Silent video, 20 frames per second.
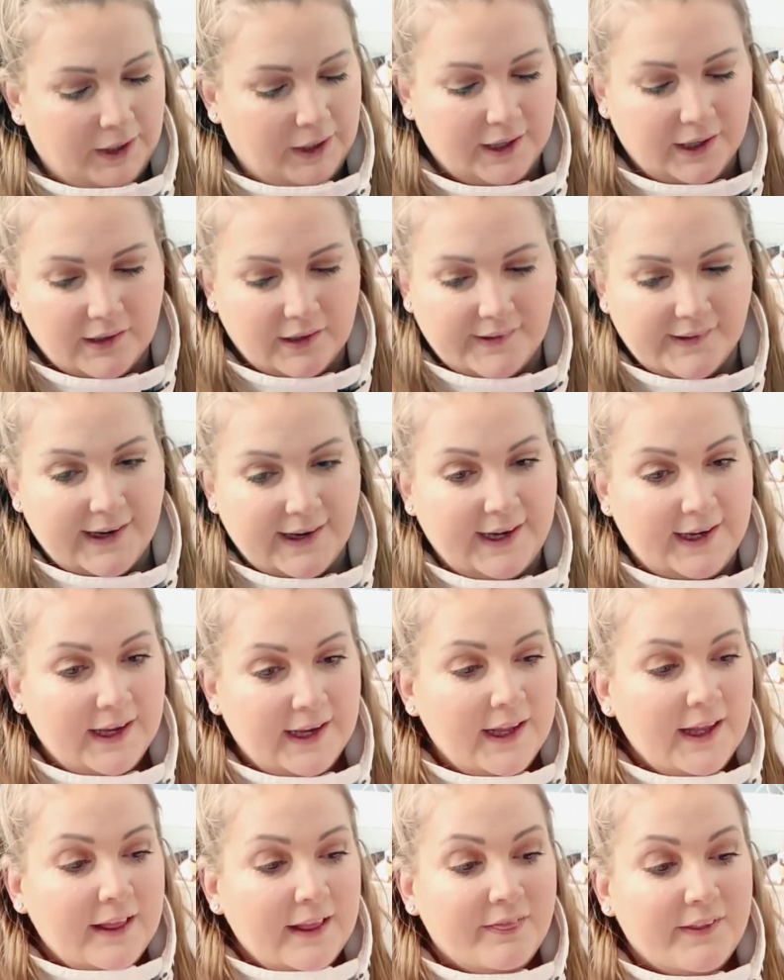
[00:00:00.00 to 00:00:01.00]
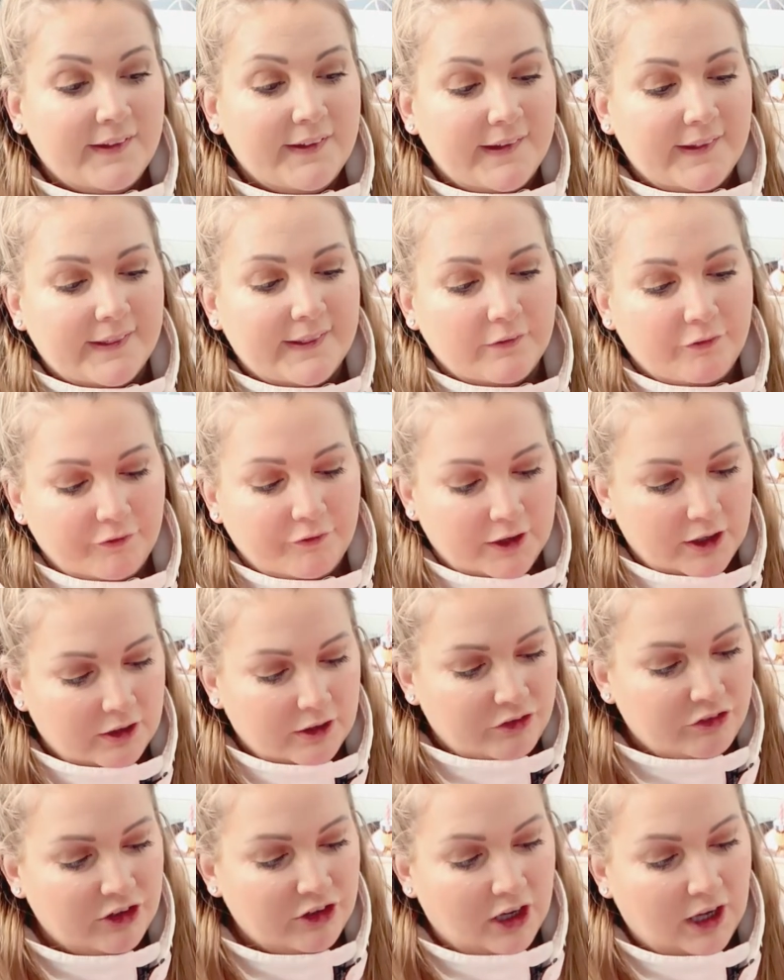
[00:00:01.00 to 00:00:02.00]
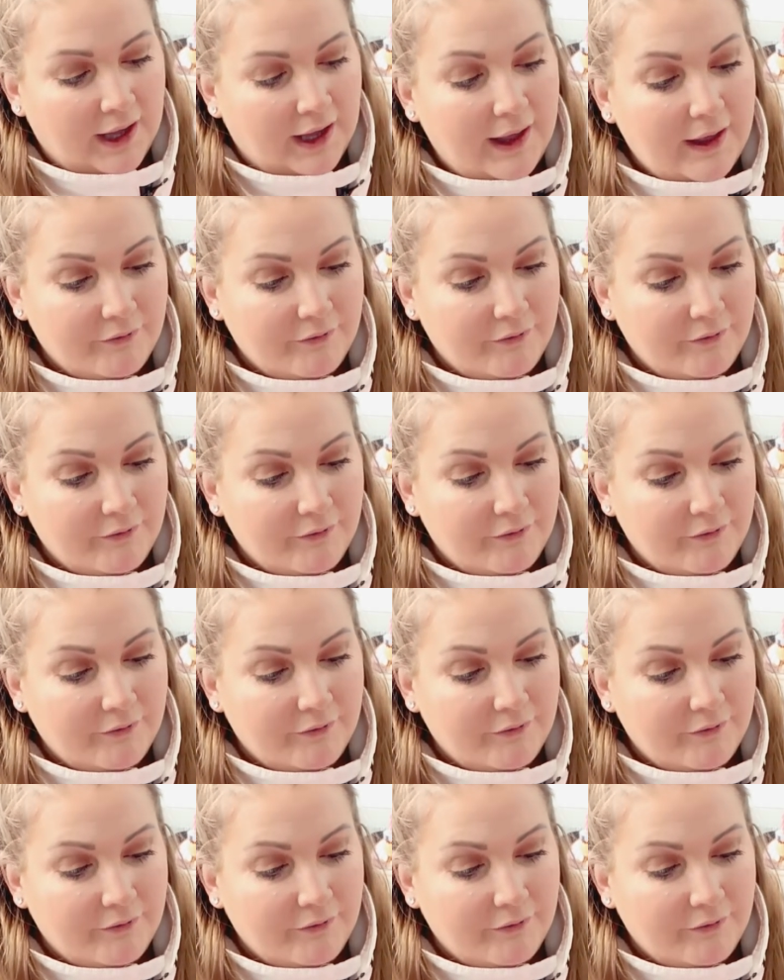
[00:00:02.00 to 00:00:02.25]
Like I say, this is the first year